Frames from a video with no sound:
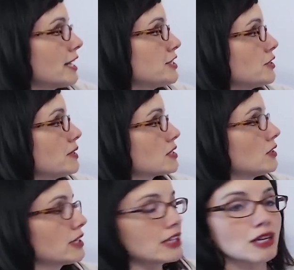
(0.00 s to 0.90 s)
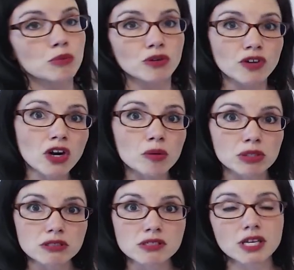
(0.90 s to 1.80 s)
to do is look at the number of
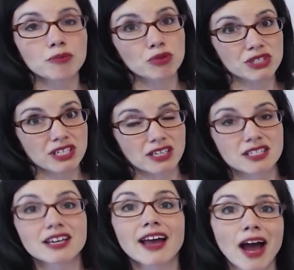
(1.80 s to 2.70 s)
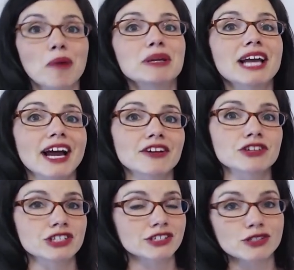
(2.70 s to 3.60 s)
carbons and predict how many
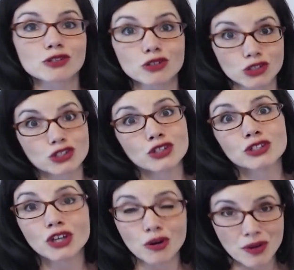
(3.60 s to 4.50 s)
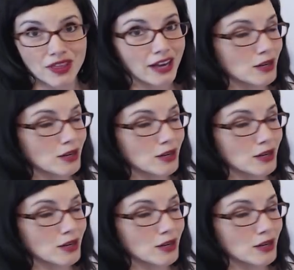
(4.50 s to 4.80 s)
hydrogens should go with that